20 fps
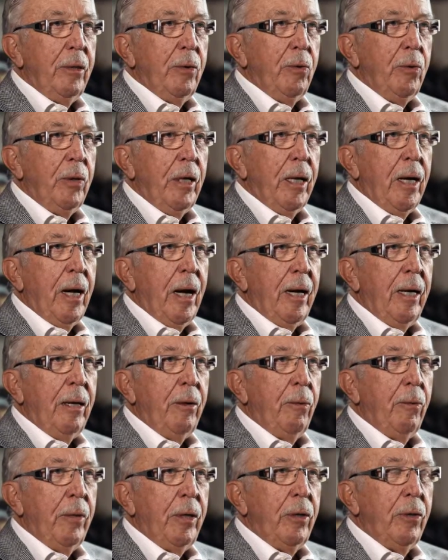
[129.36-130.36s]
We had
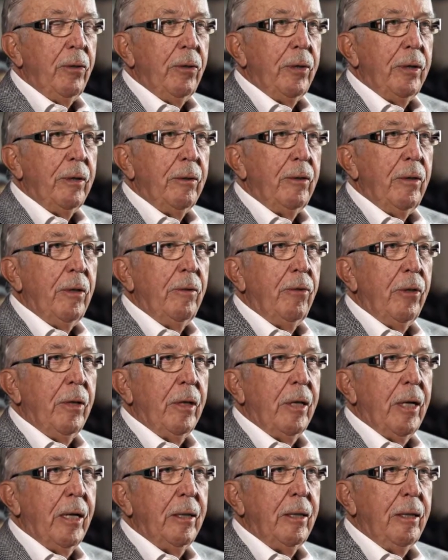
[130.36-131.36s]
high-end windows for the
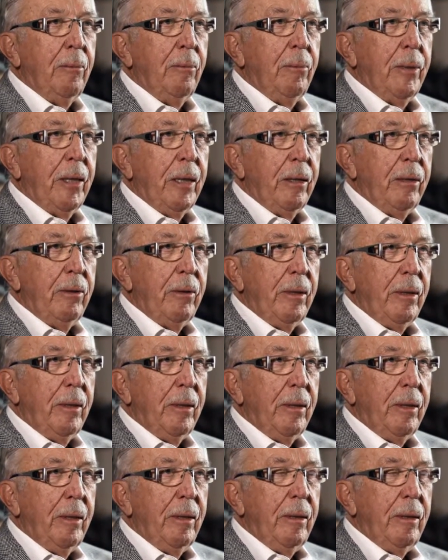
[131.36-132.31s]
custom builders.